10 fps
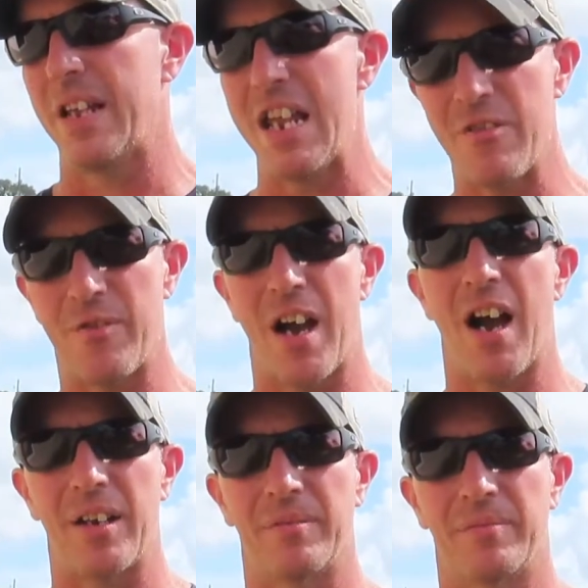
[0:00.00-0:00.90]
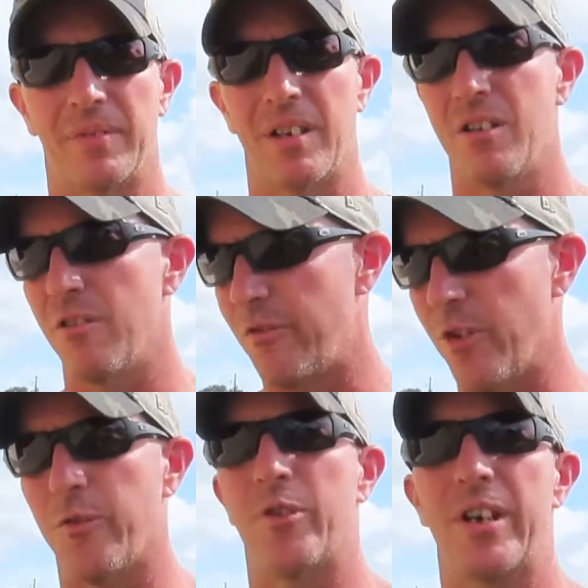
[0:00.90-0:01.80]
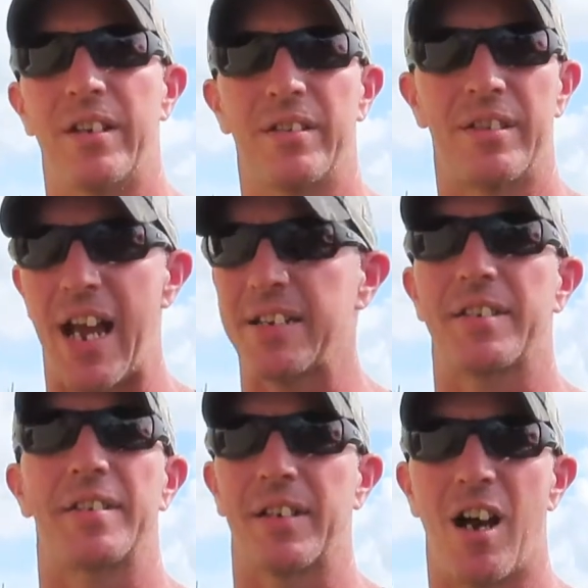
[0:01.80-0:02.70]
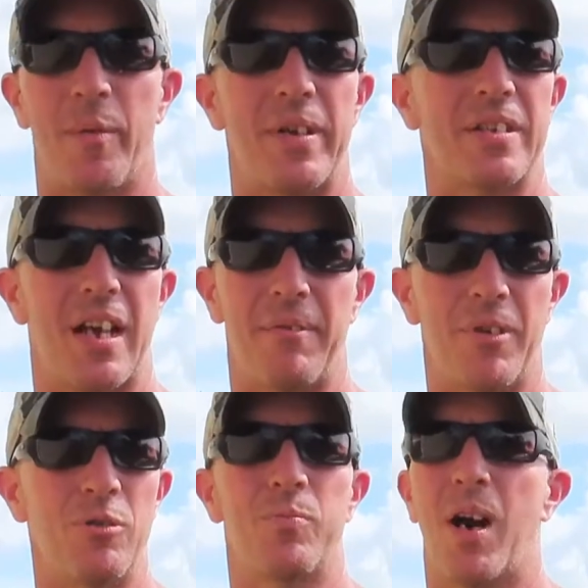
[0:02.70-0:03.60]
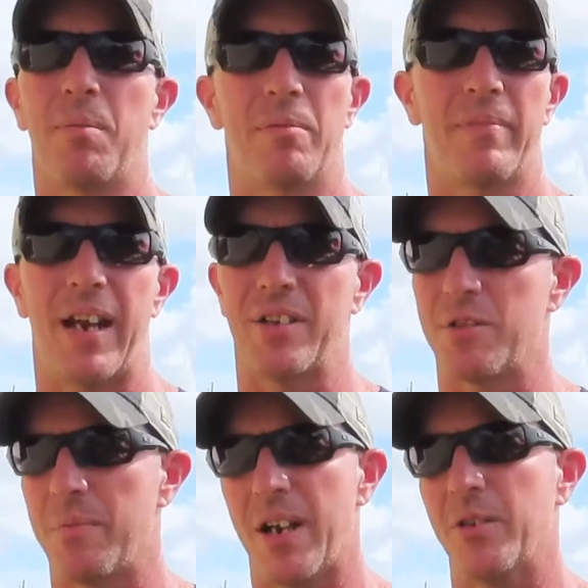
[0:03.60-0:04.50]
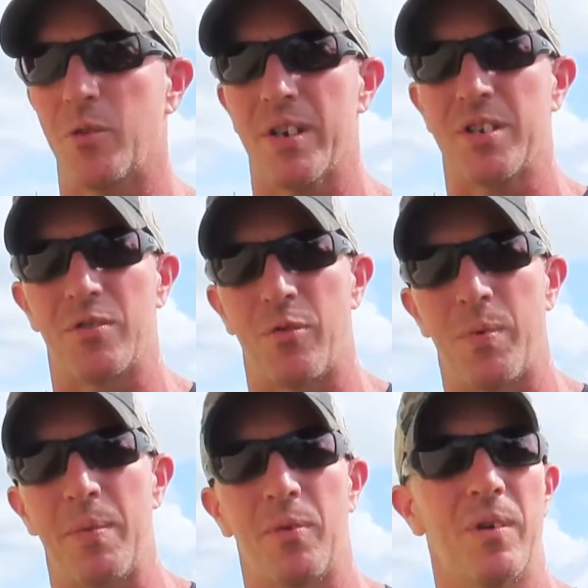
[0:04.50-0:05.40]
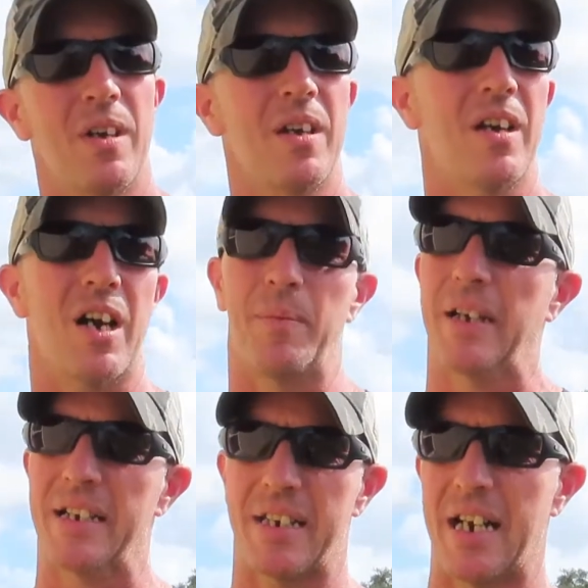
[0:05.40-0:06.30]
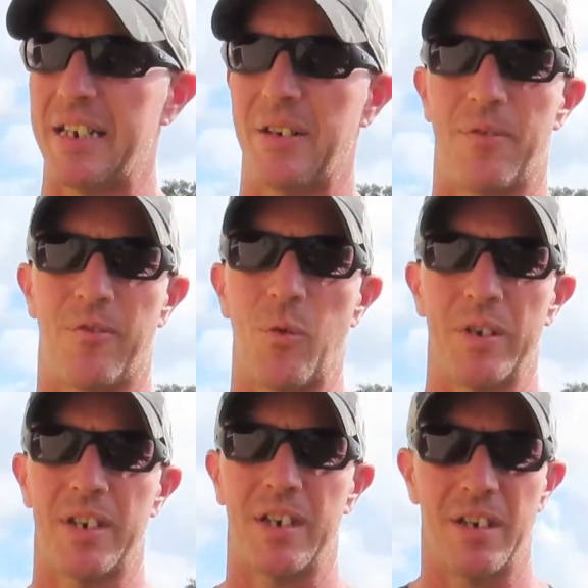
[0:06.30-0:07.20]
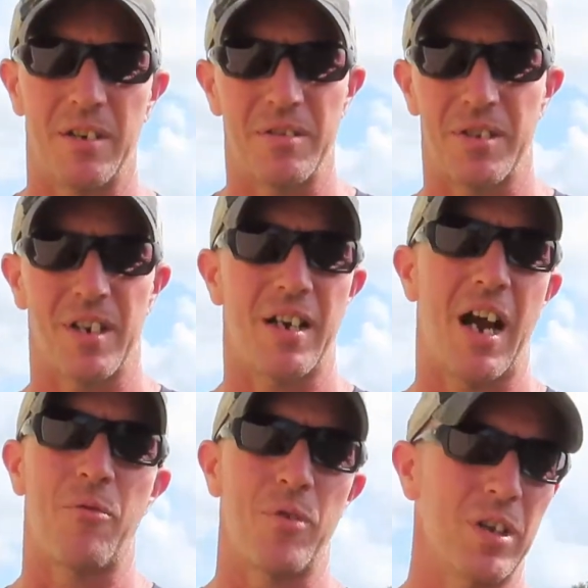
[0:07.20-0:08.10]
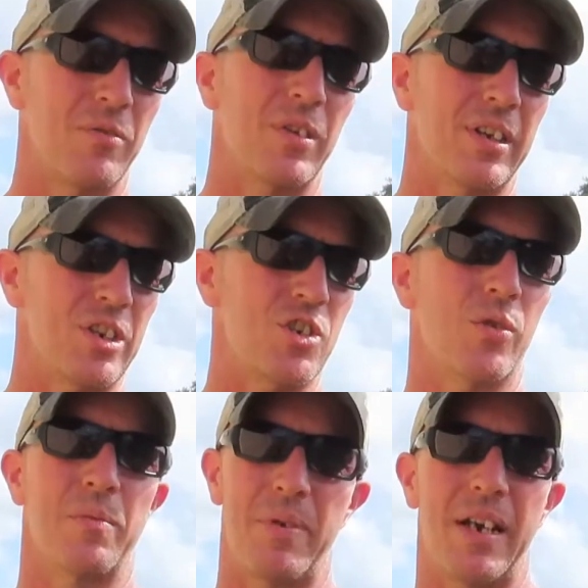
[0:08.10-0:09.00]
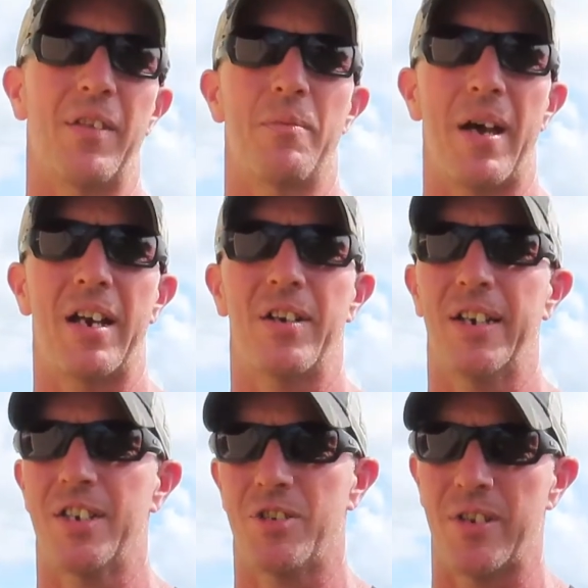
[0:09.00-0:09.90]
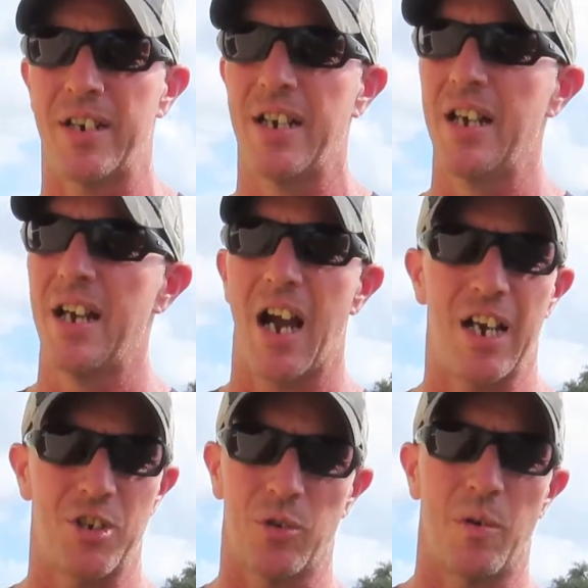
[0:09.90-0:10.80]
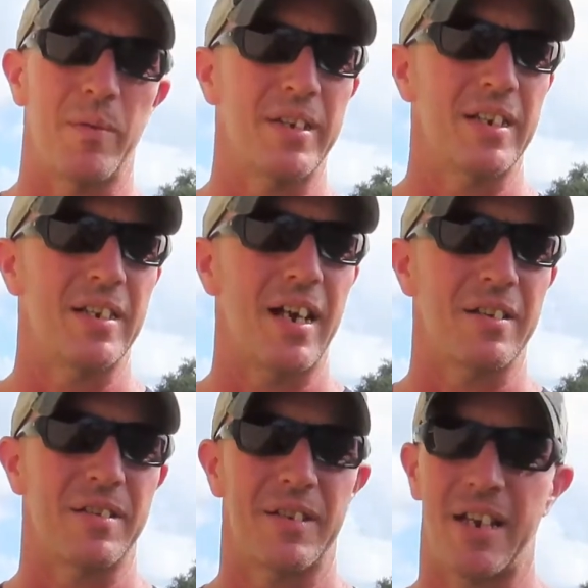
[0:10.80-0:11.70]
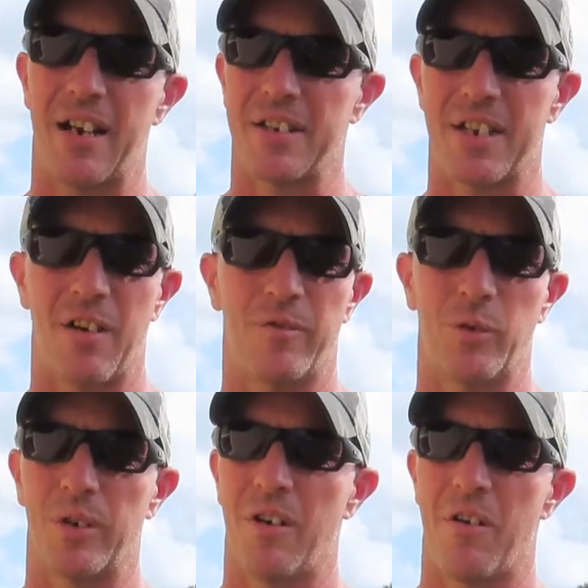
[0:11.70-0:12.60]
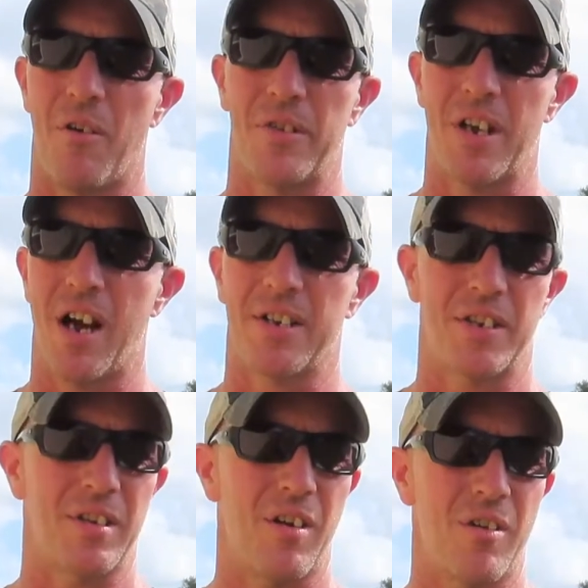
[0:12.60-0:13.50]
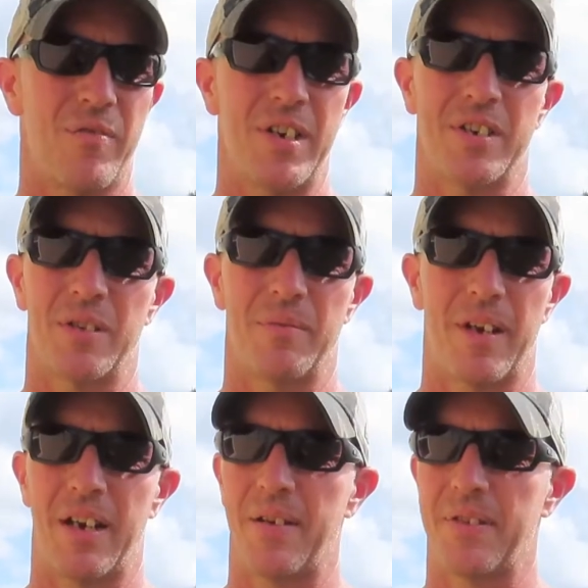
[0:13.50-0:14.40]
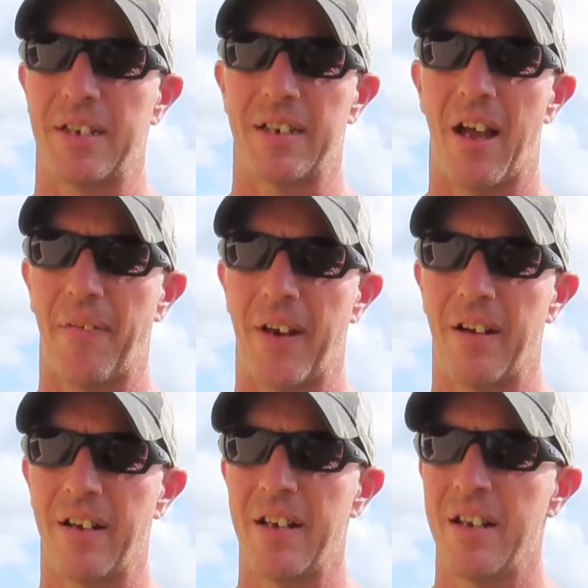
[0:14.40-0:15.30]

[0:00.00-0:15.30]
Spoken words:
If not, feel free to ask us in the comments. I have no problem answering battery questions for people. Like I said, I did it for 14 years. I really, really enjoyed being in the battery industry. I enjoy what we did down in South Florida on all the yachts and the RVs and everything down there.